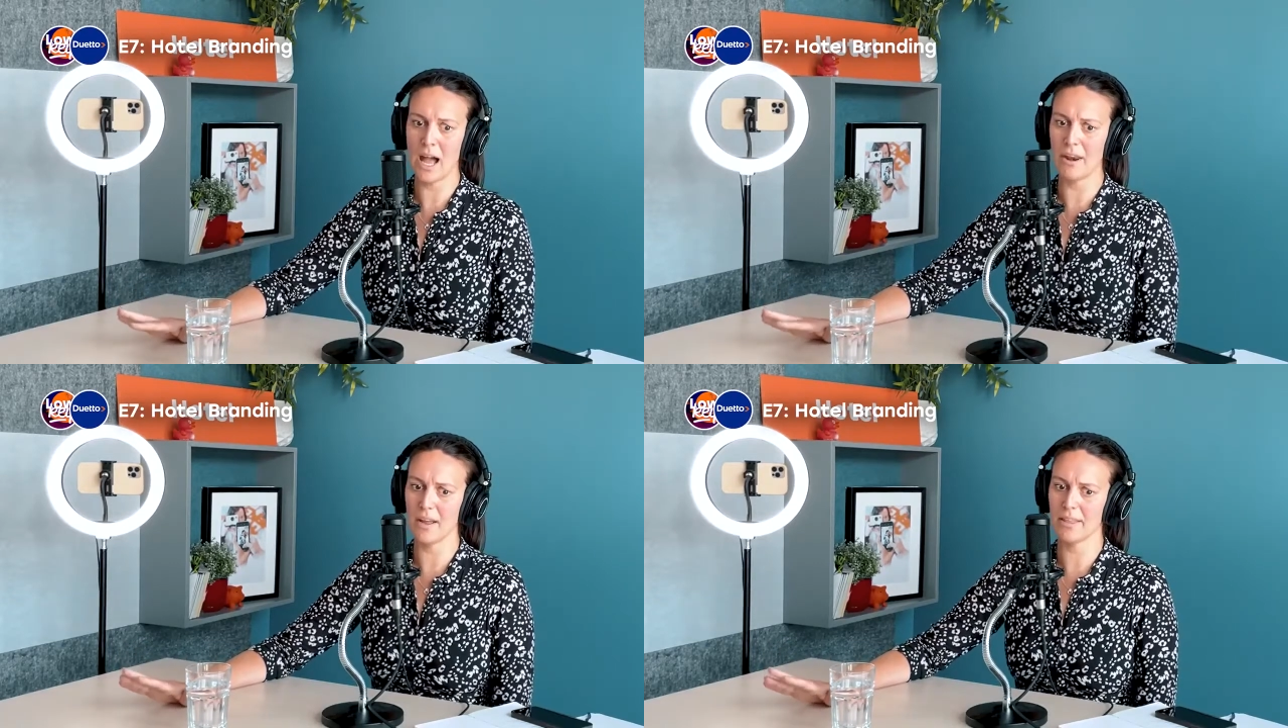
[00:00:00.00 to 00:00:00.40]

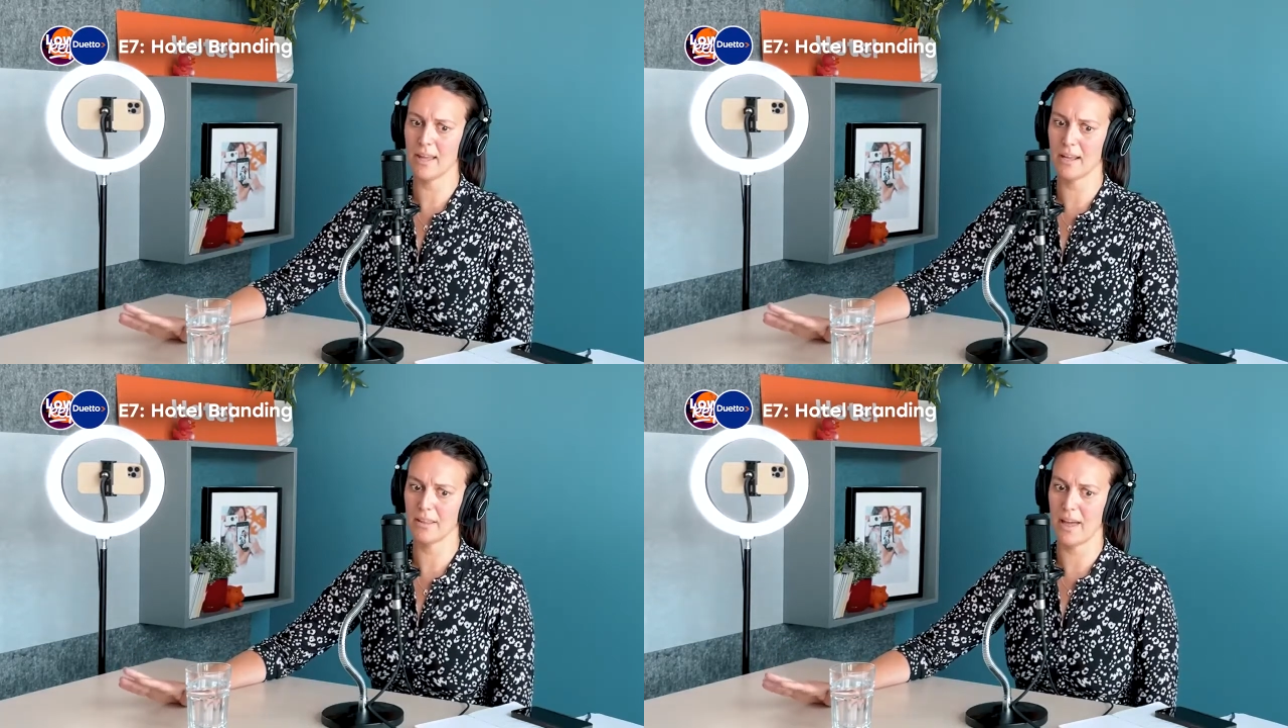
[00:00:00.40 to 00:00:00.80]
And I
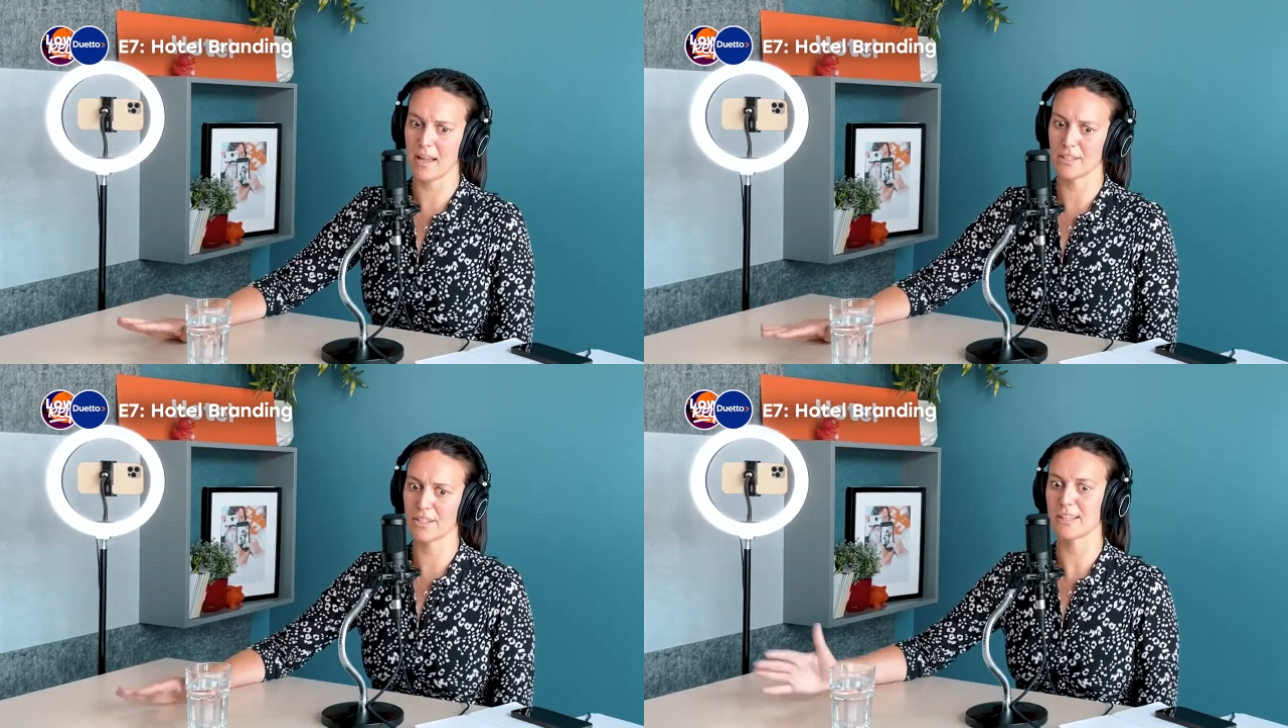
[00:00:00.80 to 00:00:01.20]
think
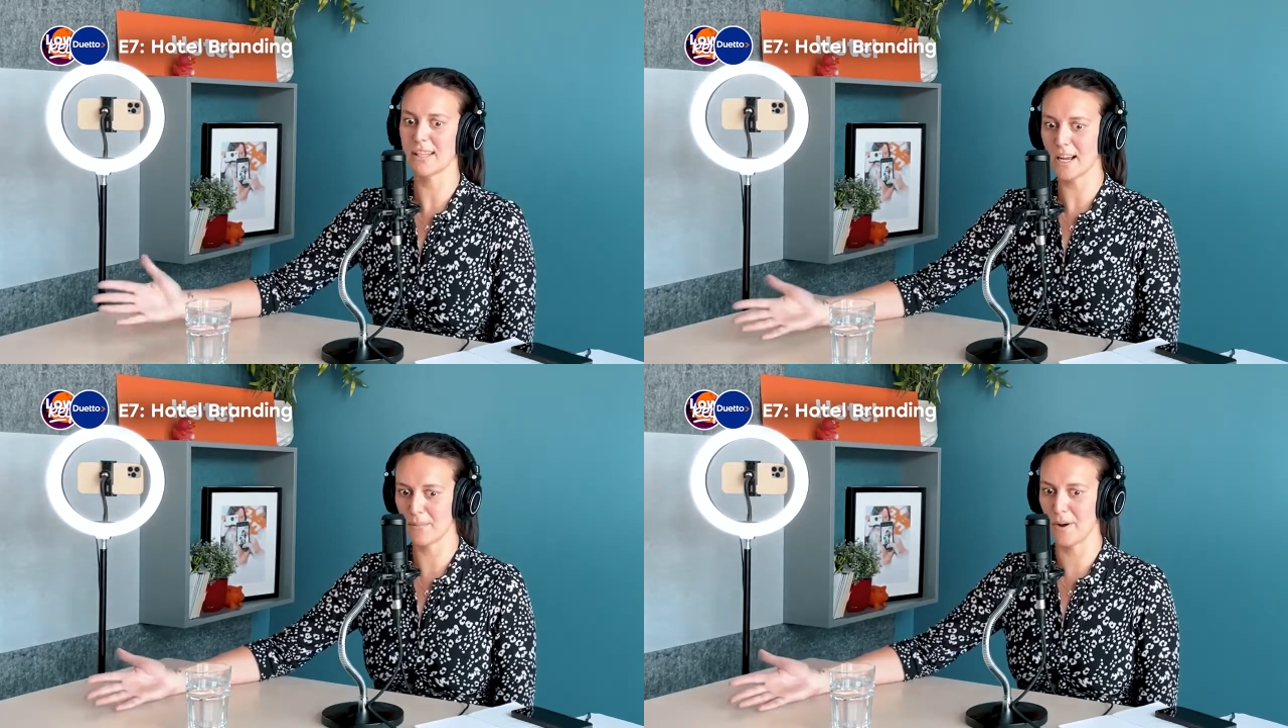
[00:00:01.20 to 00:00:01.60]
then to the
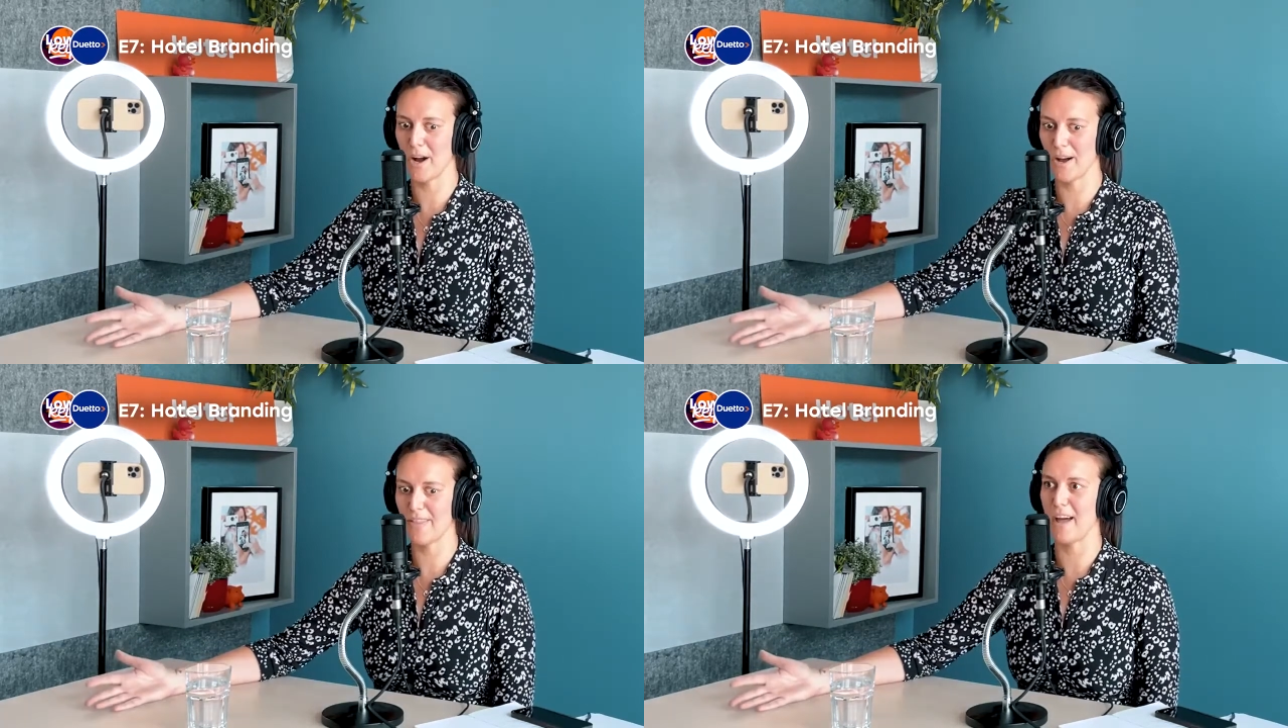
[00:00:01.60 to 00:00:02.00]
second part,